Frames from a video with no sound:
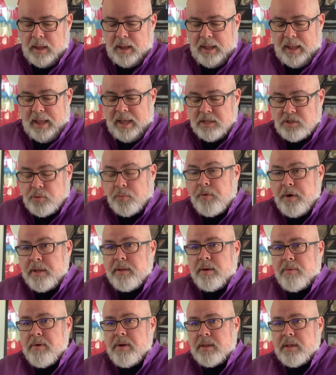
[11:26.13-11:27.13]
it's
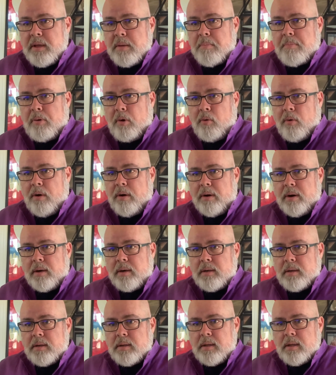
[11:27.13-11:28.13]
really, really important
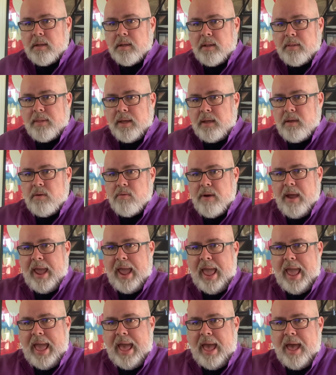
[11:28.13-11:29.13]
that you
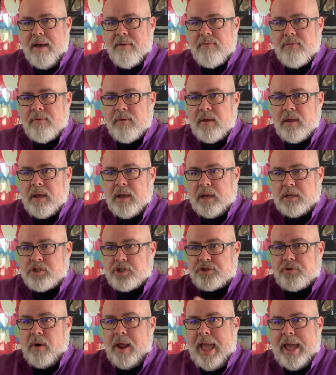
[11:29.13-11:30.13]
have a
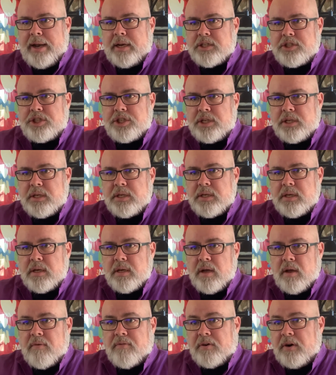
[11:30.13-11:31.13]
strategy
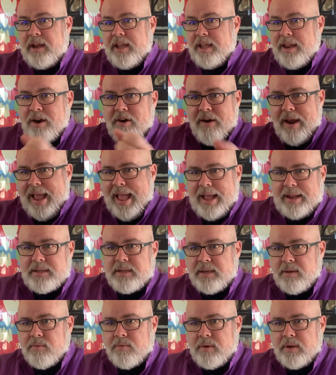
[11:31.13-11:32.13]
for
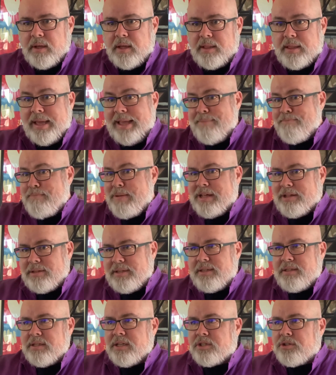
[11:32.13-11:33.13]
interacting with and
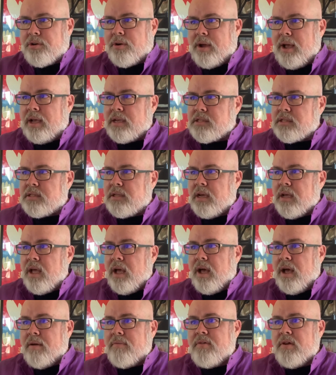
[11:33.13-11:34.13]
building the trust
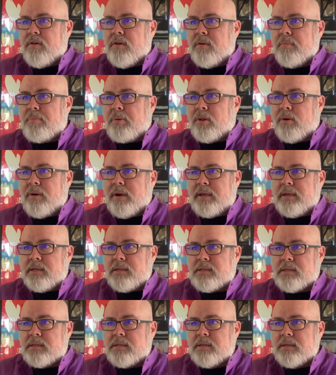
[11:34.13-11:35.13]
of your
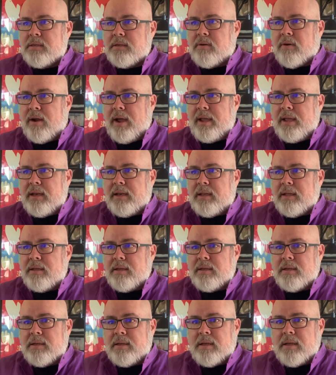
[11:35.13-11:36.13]
employees, right?
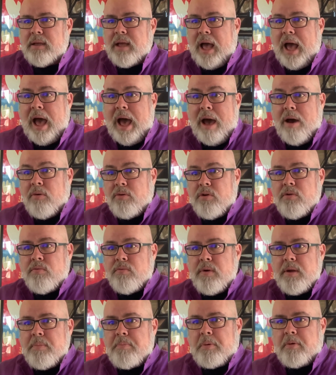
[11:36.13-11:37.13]
How do
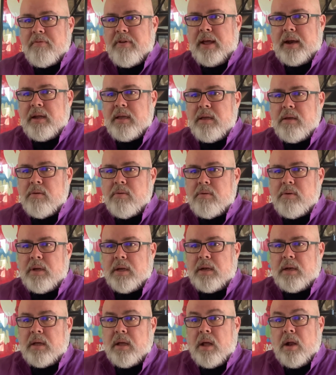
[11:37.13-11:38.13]
we prevent a
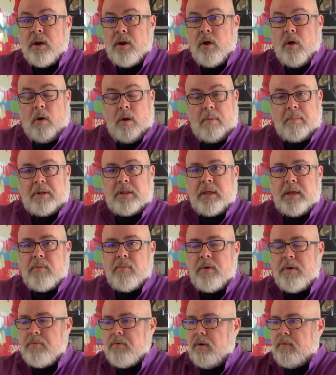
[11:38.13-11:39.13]
union? Normally,
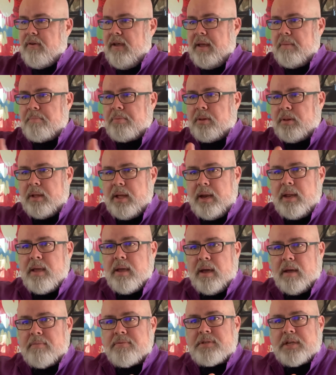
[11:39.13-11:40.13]
we would have had plenty
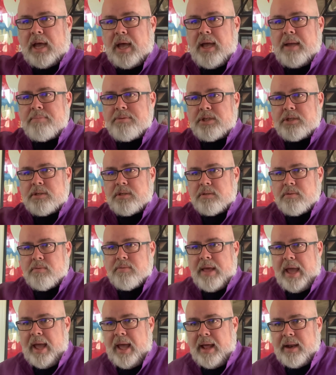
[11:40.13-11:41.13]
of time to do
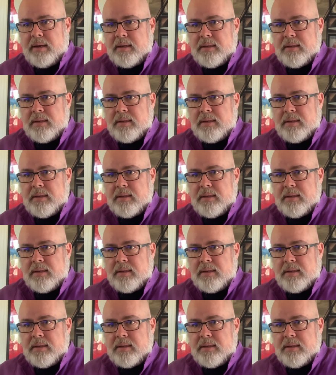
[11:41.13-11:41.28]
that.